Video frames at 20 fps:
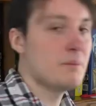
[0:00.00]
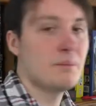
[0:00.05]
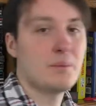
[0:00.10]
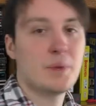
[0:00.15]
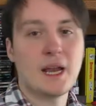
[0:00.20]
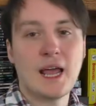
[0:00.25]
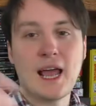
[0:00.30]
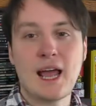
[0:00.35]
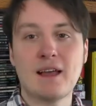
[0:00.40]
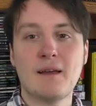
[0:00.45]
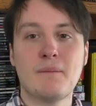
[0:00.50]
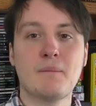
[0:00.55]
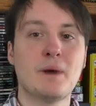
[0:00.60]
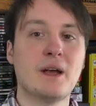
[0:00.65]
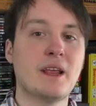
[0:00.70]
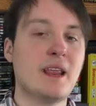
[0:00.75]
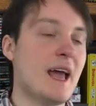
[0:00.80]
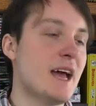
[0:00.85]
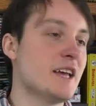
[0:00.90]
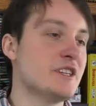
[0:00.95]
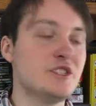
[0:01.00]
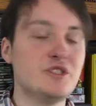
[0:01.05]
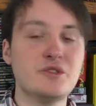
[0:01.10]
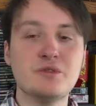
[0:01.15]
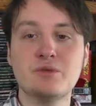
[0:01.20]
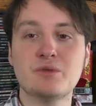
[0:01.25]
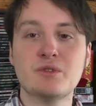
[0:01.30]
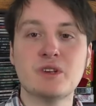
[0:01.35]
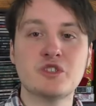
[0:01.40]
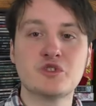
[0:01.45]
But at, but as
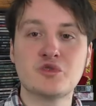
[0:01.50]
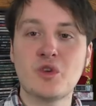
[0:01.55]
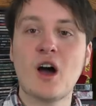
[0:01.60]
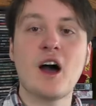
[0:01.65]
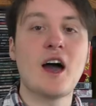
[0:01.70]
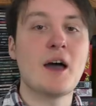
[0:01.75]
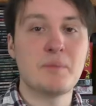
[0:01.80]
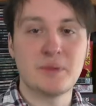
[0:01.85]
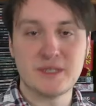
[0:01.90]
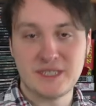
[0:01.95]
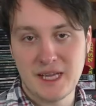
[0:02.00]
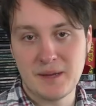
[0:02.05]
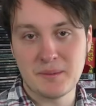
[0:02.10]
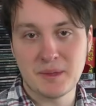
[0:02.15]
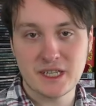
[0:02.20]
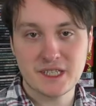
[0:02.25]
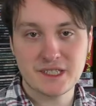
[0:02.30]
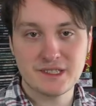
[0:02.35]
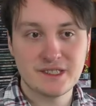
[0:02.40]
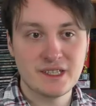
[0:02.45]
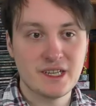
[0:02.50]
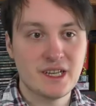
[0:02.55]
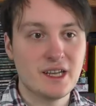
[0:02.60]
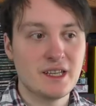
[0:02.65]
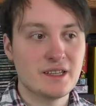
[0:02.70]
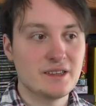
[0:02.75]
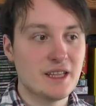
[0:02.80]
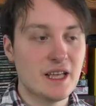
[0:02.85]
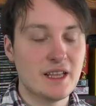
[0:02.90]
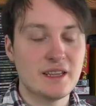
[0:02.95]
you uh, draw epidemics,
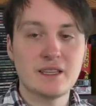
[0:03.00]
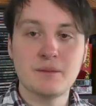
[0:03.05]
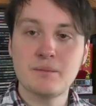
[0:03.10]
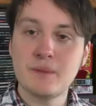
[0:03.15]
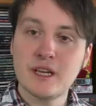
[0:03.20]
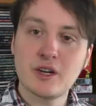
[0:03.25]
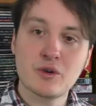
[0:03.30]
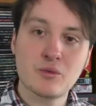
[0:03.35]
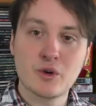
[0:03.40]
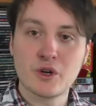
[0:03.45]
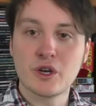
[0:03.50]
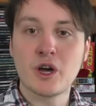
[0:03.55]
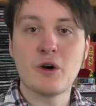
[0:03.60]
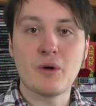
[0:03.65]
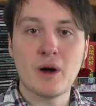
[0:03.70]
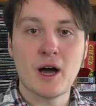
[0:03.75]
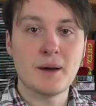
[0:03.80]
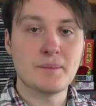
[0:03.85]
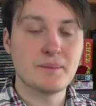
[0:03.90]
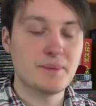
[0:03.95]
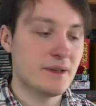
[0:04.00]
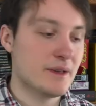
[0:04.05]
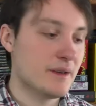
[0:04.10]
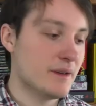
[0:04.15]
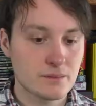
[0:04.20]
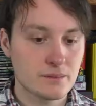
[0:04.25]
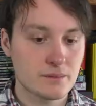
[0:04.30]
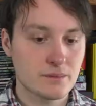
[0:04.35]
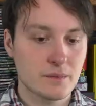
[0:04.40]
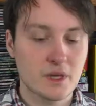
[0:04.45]
then the meter will go up
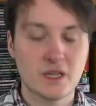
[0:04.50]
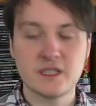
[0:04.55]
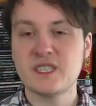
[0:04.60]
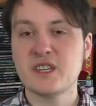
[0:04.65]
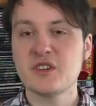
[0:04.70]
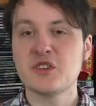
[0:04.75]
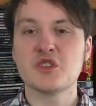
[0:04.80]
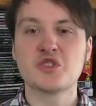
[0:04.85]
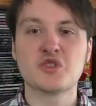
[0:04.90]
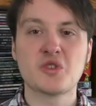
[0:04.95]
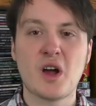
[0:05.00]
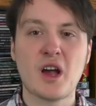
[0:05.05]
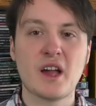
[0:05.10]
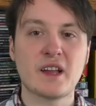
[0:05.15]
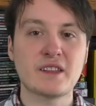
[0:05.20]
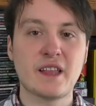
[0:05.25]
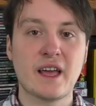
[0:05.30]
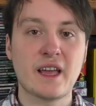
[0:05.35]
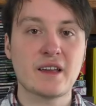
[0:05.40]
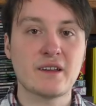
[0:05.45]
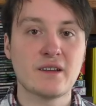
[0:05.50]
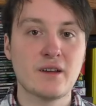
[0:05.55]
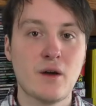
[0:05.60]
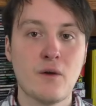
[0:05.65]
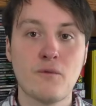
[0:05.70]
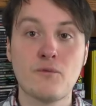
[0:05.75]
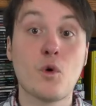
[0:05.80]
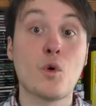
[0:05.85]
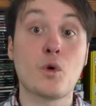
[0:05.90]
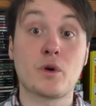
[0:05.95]
until you're drawing like
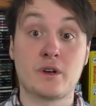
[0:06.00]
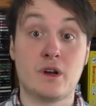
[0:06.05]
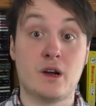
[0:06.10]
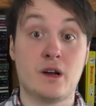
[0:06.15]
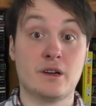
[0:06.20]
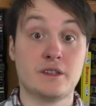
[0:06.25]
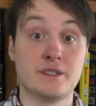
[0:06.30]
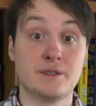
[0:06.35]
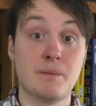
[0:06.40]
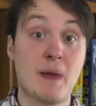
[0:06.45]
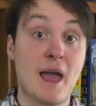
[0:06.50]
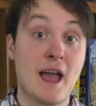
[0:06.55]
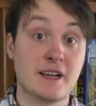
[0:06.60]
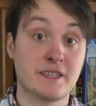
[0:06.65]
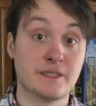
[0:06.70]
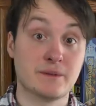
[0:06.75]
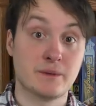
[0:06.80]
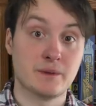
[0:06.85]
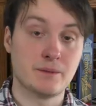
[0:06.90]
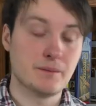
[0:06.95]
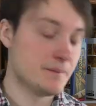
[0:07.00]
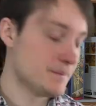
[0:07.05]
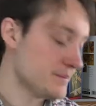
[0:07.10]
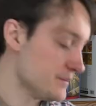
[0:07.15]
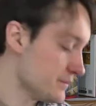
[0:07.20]
four cards maximum.